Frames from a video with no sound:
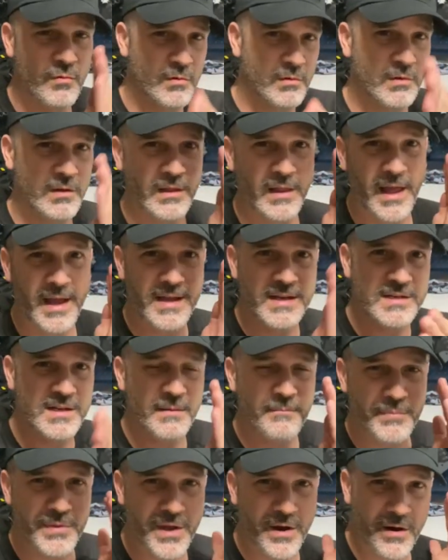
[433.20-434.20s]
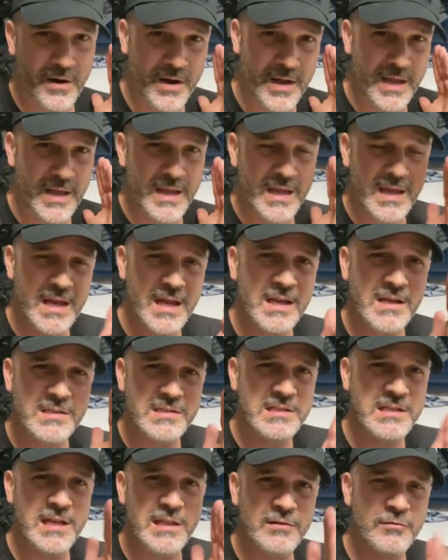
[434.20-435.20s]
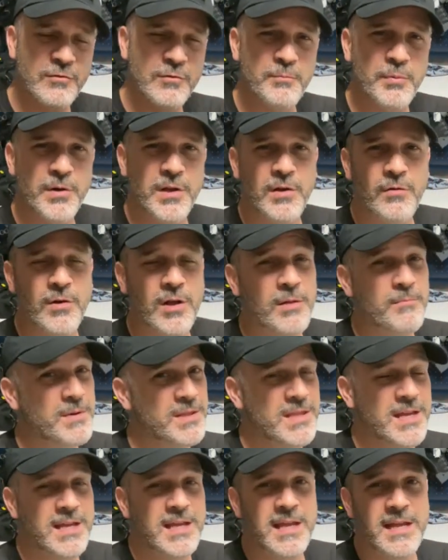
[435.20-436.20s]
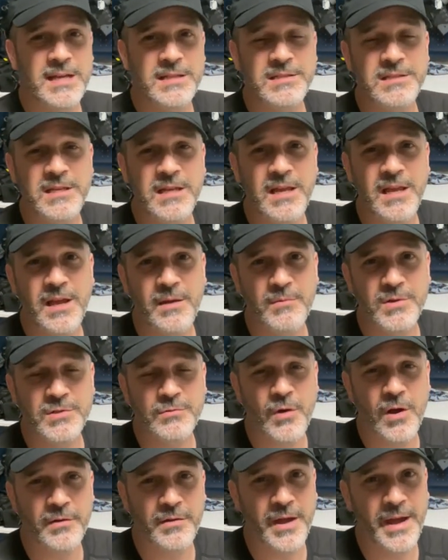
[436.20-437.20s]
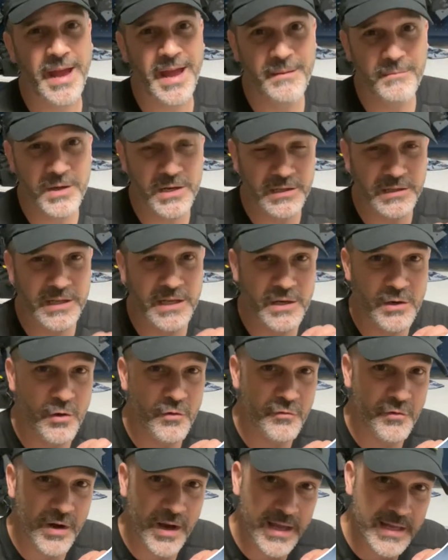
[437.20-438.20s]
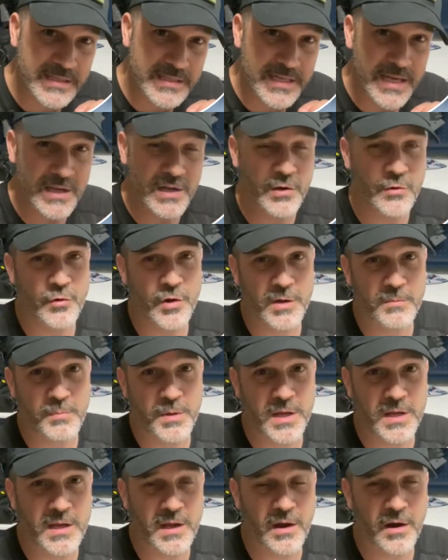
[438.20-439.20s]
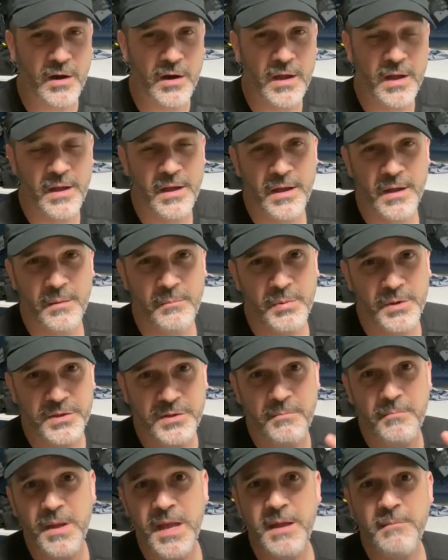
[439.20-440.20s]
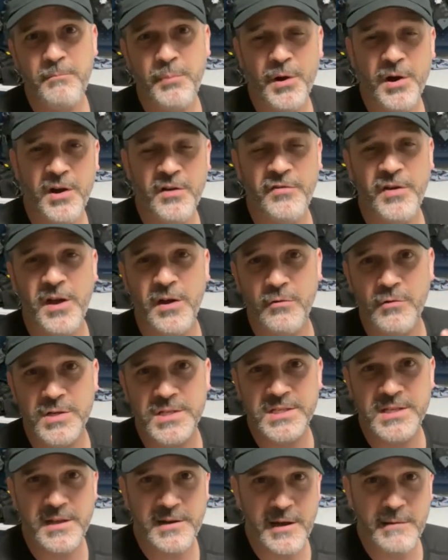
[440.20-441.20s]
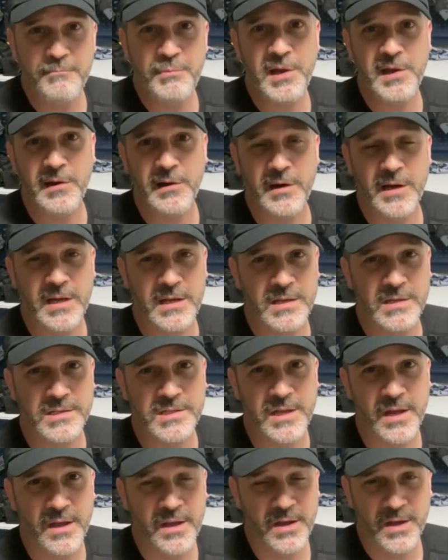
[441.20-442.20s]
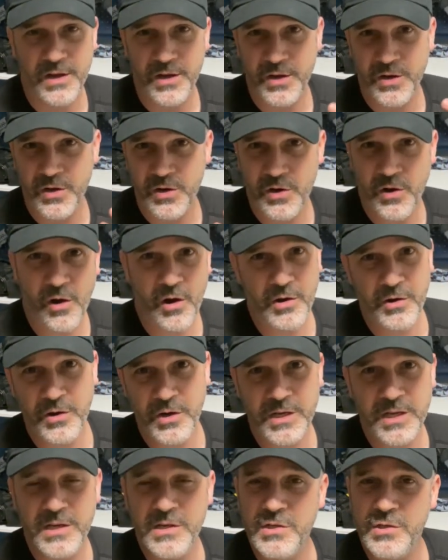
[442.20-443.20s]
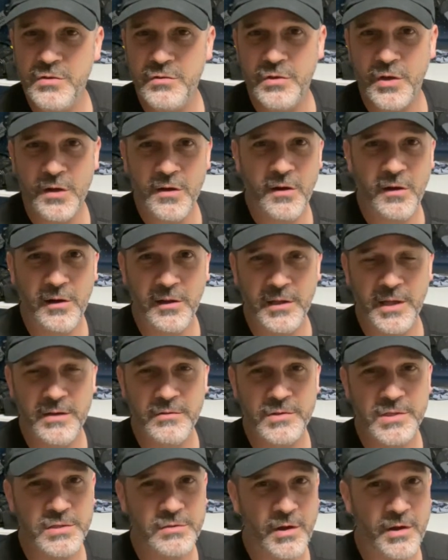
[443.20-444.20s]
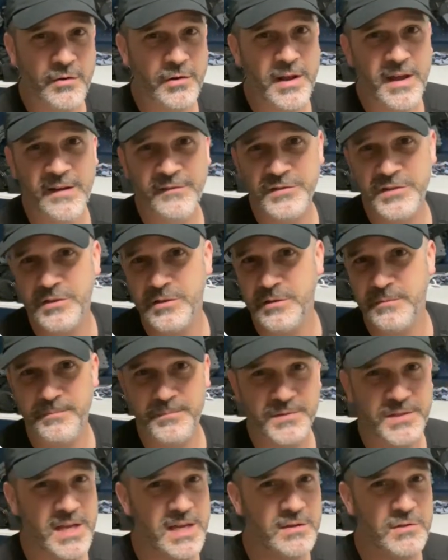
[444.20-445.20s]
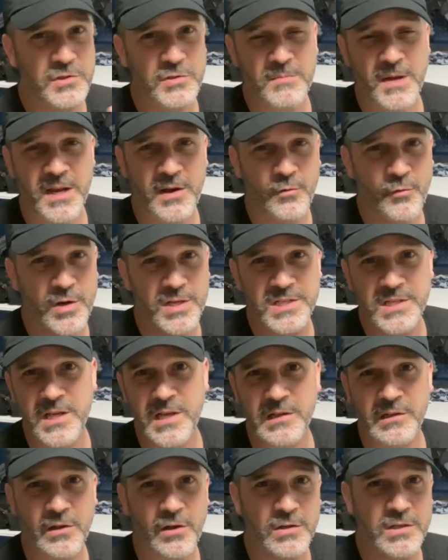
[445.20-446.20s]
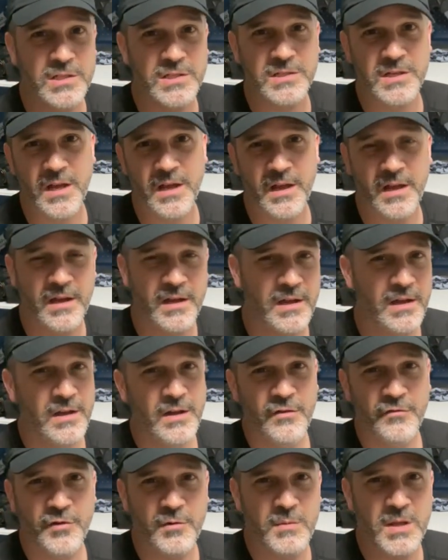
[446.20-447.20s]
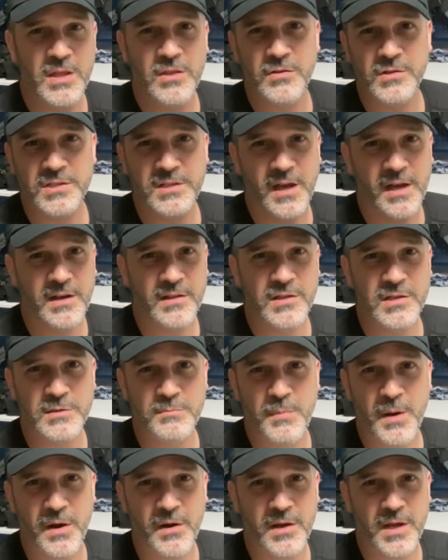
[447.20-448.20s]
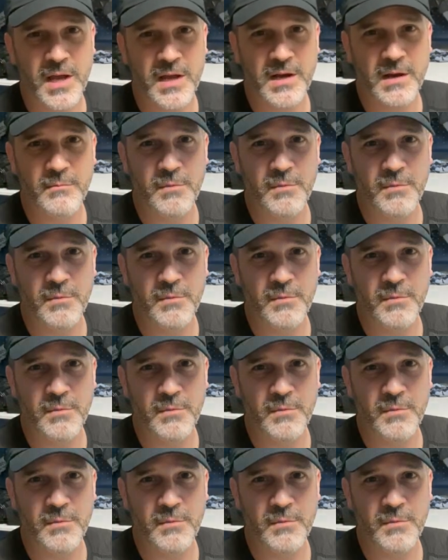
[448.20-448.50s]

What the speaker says: lined up there, he can see through pretty well, but they can't see him as well. Now I am going to lean over and take a quick peek here, but the main part of how we're set up here is Connor can do the call out, so I don't have to take too many risky looks from either side of this barricade I'm